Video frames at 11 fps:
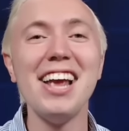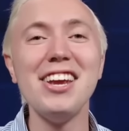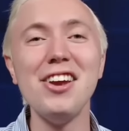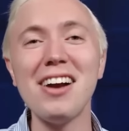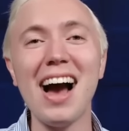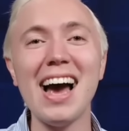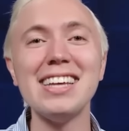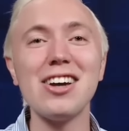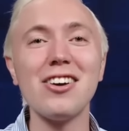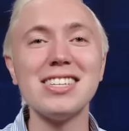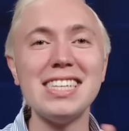you
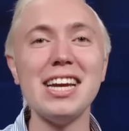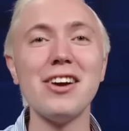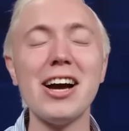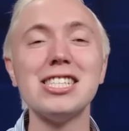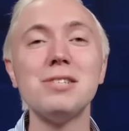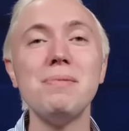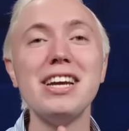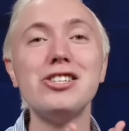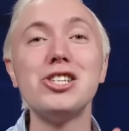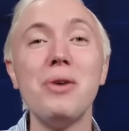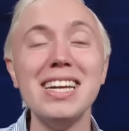guys are sitting around
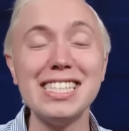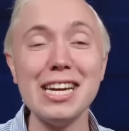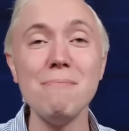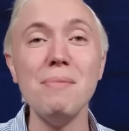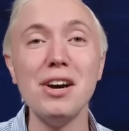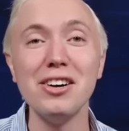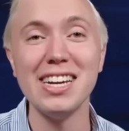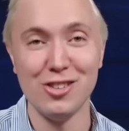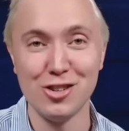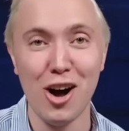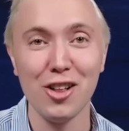spending $20
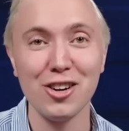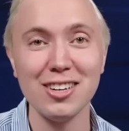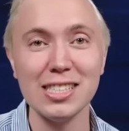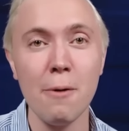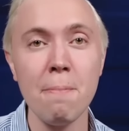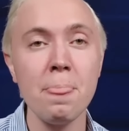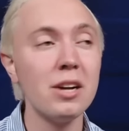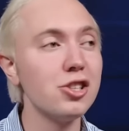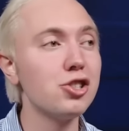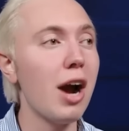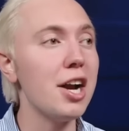million
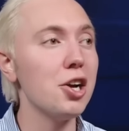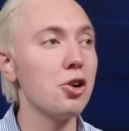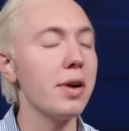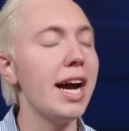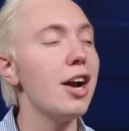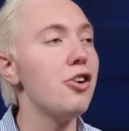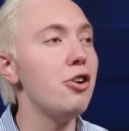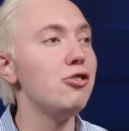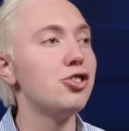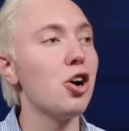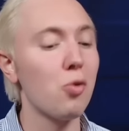to try to create a
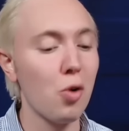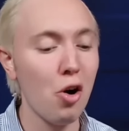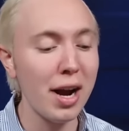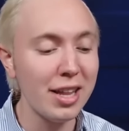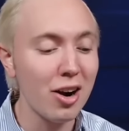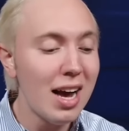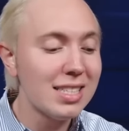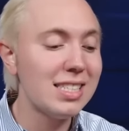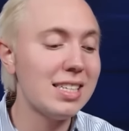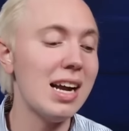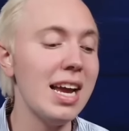new Joe Rogan. They're
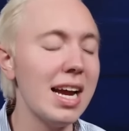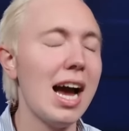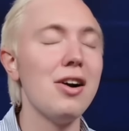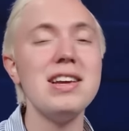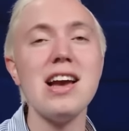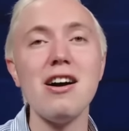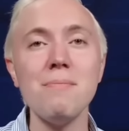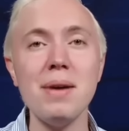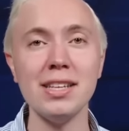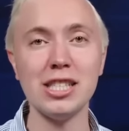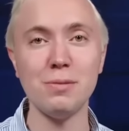studying how young
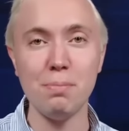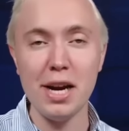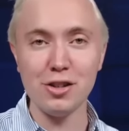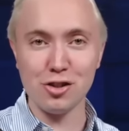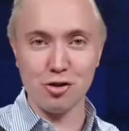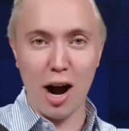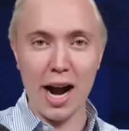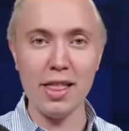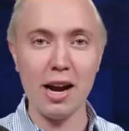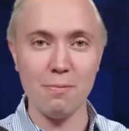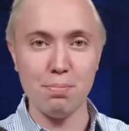men speak to try
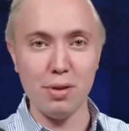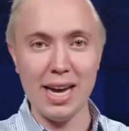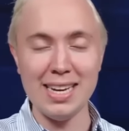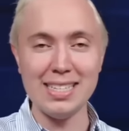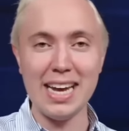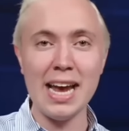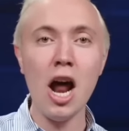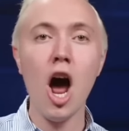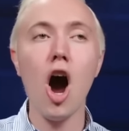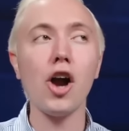and like blend in.